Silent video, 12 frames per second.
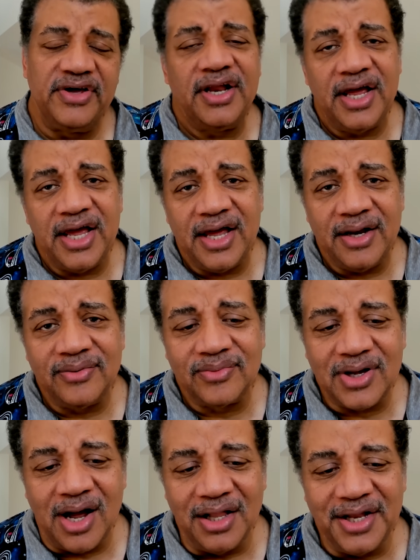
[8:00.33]
it
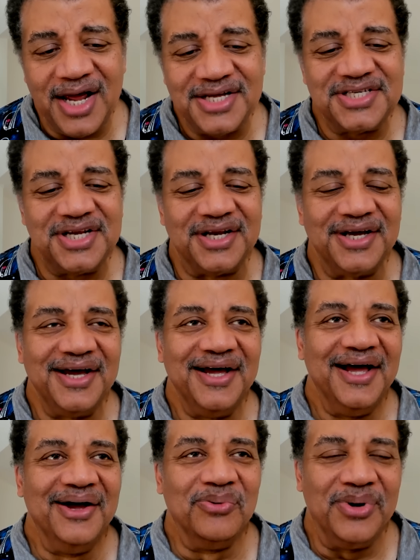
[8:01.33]
and colonize it?
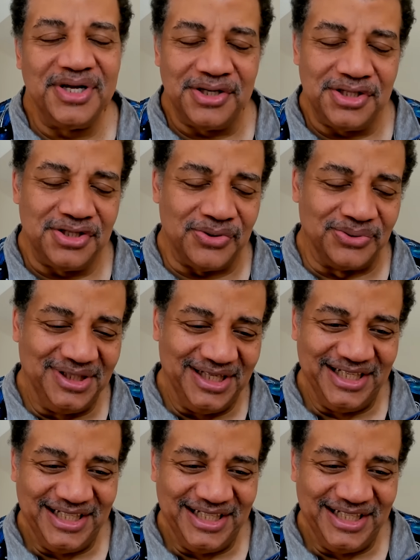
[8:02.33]
What are you going to do?